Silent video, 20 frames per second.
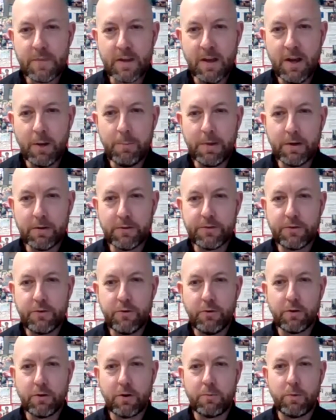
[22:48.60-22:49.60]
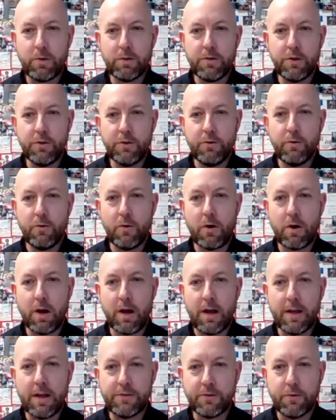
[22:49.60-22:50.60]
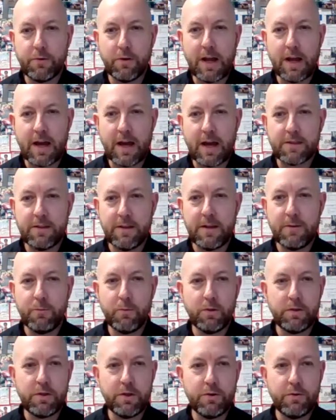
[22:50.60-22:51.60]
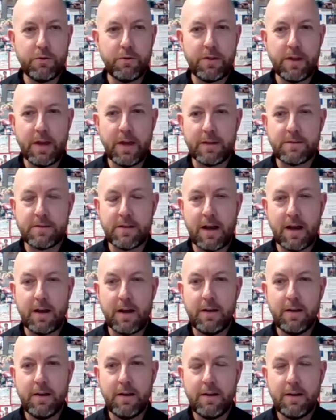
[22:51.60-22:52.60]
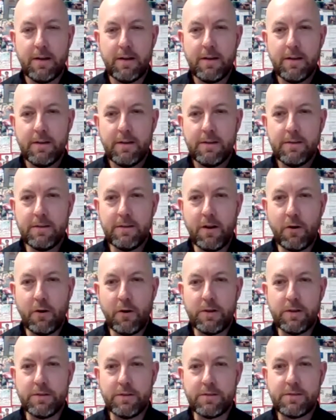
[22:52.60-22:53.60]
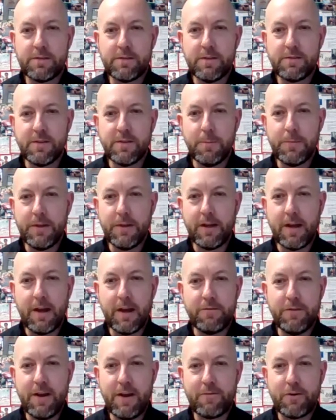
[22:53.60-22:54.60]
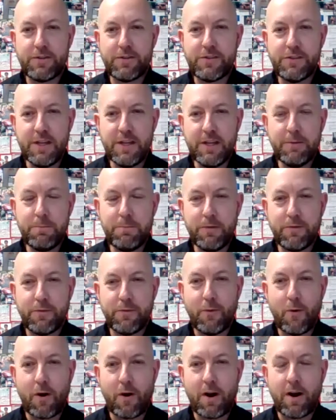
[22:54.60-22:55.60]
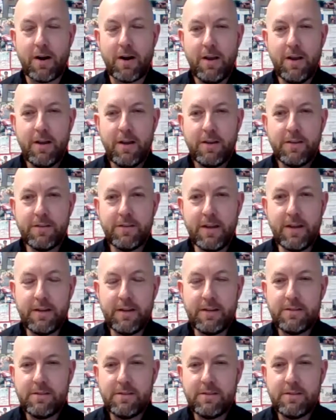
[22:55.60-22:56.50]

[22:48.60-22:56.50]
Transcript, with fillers: a middle schooler will do or a high school athlete will do that, uh, you know, is something I've never seen before. That,